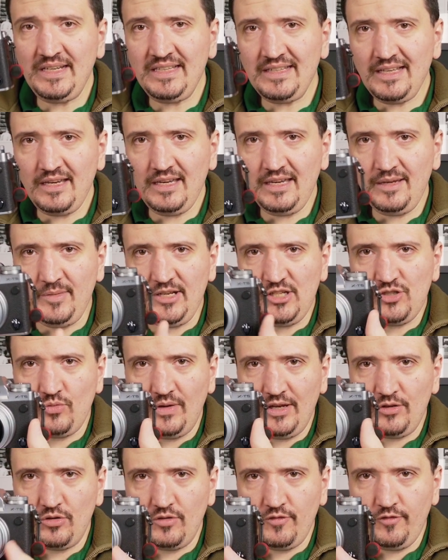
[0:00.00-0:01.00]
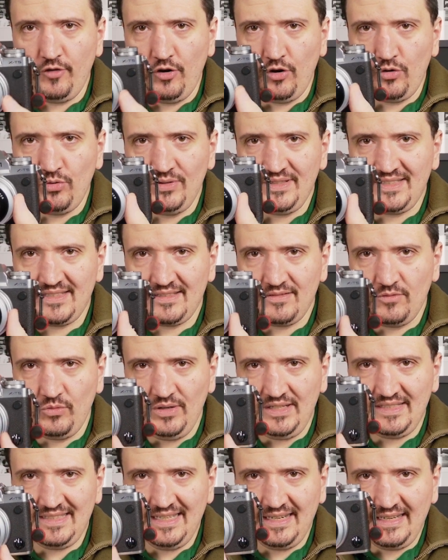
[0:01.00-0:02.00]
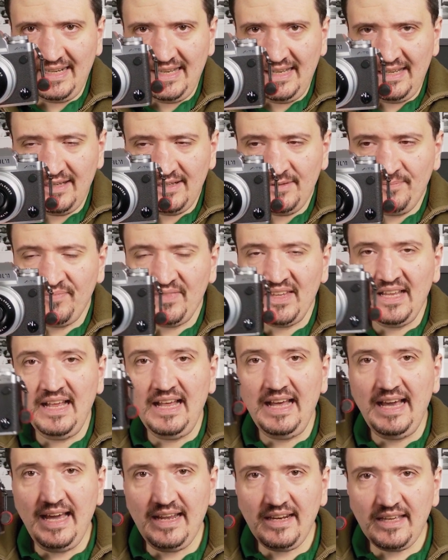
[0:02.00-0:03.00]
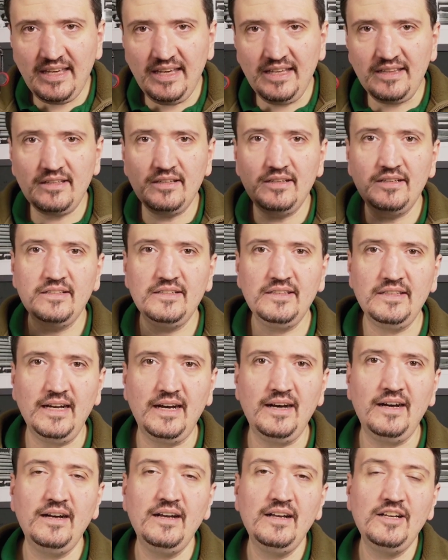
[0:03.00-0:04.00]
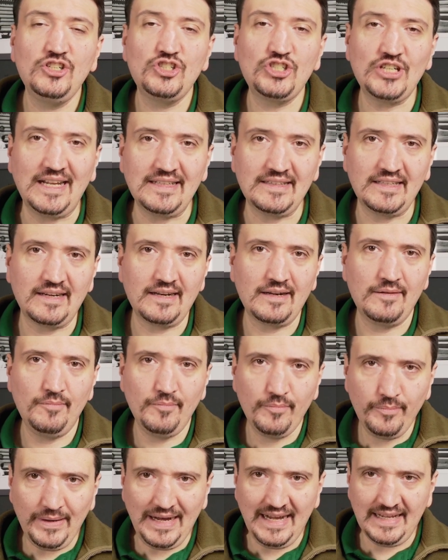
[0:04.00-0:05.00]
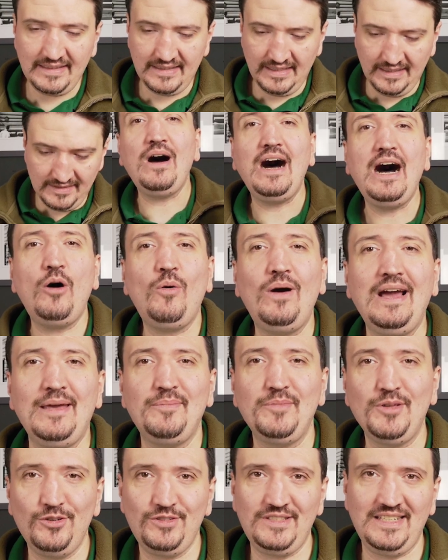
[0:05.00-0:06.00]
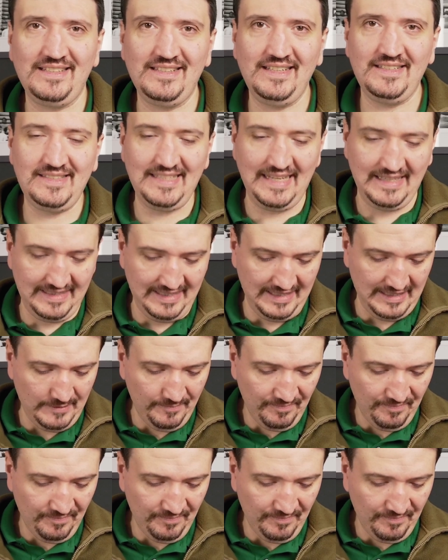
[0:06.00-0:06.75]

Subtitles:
in the image when you'll focus with the ring and hit the shutter button. How I am using this setting?